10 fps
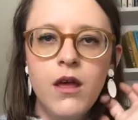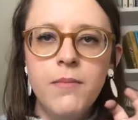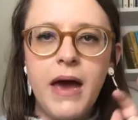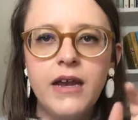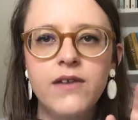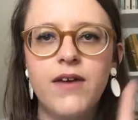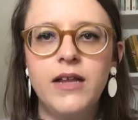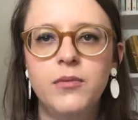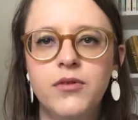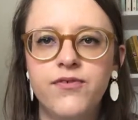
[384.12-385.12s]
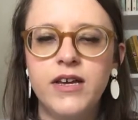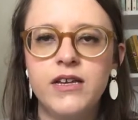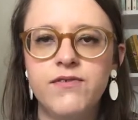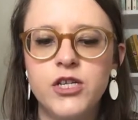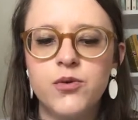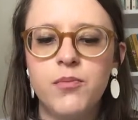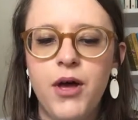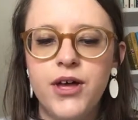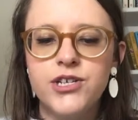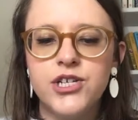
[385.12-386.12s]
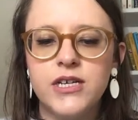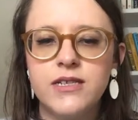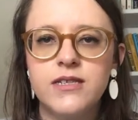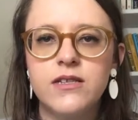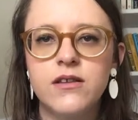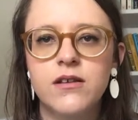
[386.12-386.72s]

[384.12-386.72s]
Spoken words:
pattern available for individual purchase